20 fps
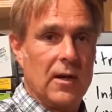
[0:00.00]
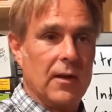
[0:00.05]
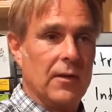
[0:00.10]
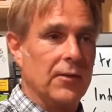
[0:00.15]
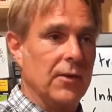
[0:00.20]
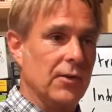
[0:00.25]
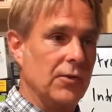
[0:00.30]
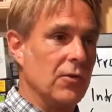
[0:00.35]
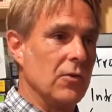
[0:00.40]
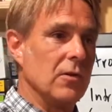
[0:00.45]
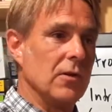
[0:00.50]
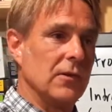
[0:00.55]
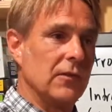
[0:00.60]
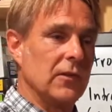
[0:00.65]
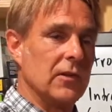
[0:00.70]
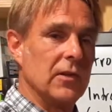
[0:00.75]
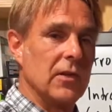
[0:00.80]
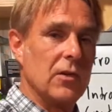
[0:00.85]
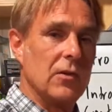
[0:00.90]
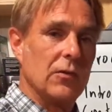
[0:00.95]
The door is
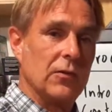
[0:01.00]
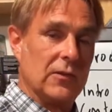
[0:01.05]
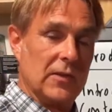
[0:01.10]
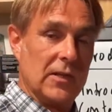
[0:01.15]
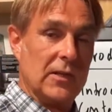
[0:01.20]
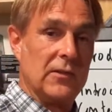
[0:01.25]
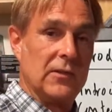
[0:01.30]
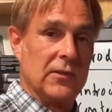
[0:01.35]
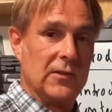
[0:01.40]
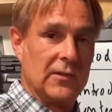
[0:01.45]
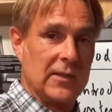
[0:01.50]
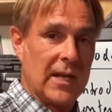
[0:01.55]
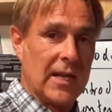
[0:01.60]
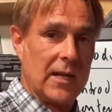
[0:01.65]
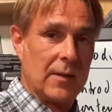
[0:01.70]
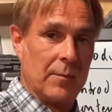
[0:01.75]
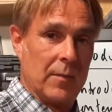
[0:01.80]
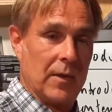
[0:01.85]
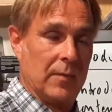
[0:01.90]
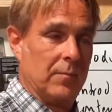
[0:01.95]
closed is a
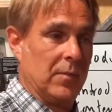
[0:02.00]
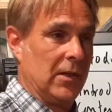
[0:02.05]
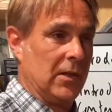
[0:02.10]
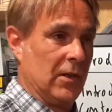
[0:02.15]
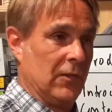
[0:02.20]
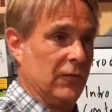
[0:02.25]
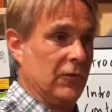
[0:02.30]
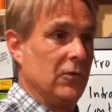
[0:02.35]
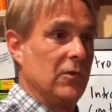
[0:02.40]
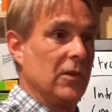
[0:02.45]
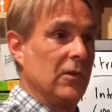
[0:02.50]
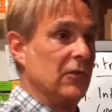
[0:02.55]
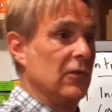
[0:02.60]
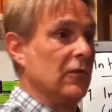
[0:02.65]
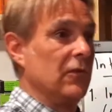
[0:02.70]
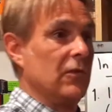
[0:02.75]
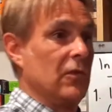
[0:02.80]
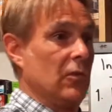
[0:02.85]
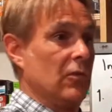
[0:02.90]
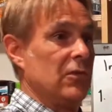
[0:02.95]
statement because you can
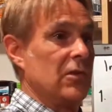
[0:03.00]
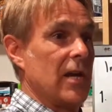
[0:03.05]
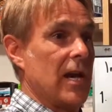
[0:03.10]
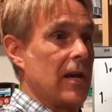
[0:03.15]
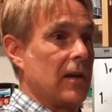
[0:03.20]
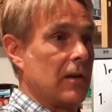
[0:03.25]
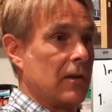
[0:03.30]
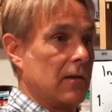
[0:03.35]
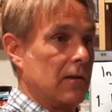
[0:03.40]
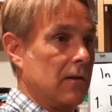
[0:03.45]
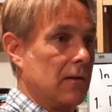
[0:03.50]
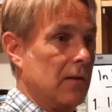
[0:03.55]
just go check.